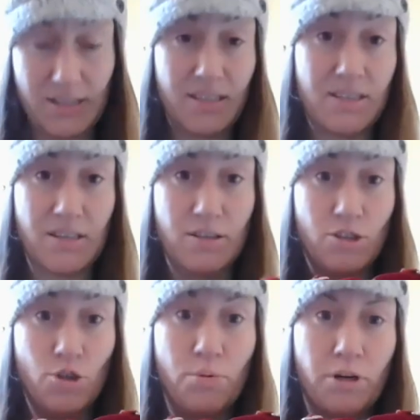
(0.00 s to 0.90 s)
is
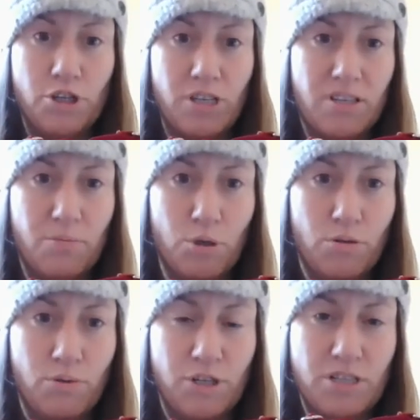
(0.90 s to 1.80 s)
super
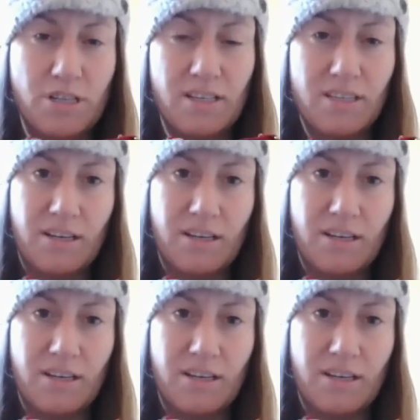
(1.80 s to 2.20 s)
adjustable, which is nice.